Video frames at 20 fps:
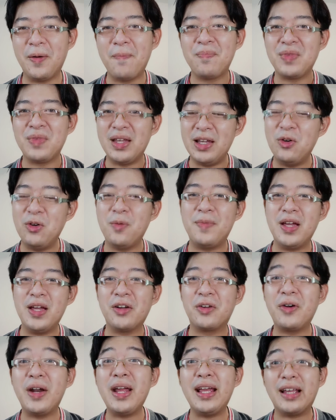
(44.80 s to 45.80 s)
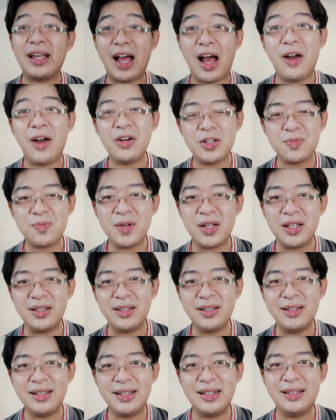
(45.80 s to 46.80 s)
it will be a great encouragement
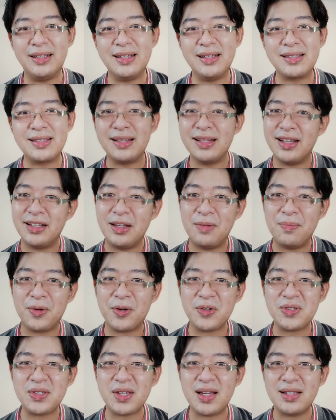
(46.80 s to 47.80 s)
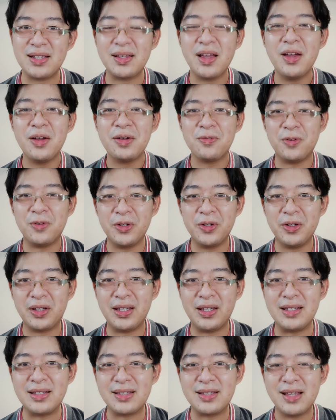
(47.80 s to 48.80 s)
in this learning process for your
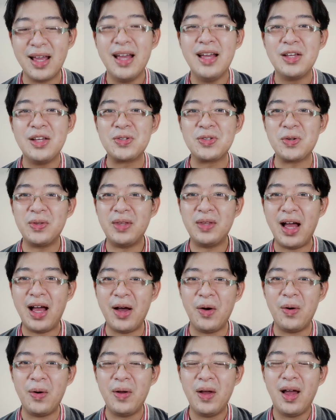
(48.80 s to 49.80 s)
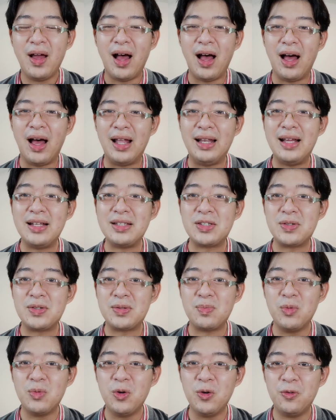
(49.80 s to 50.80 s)
kids. So now, let's
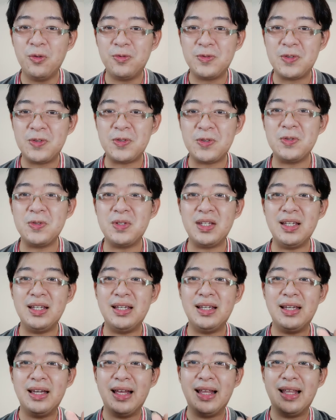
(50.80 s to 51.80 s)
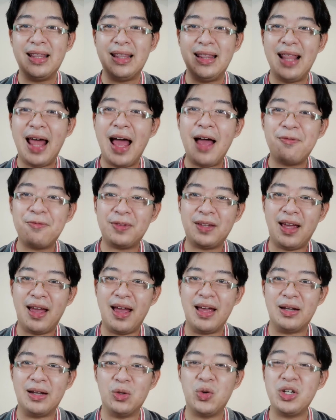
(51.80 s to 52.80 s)
move to the left hand,
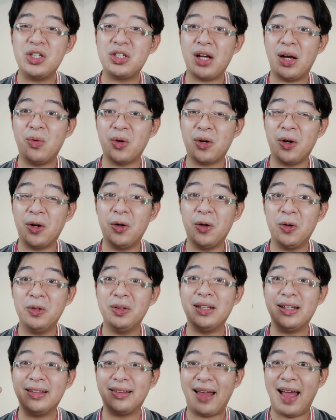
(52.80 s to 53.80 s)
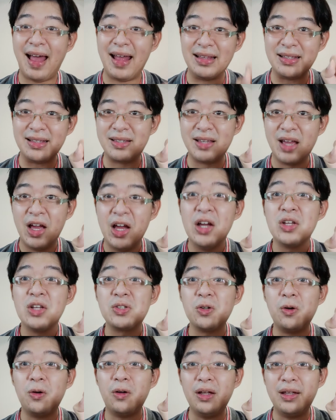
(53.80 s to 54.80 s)
which I will call the tens.
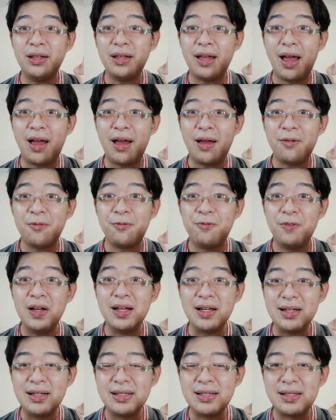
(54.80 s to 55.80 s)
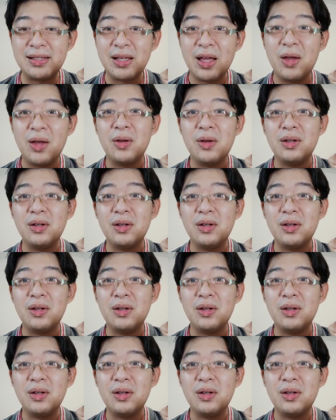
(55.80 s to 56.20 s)
So at first,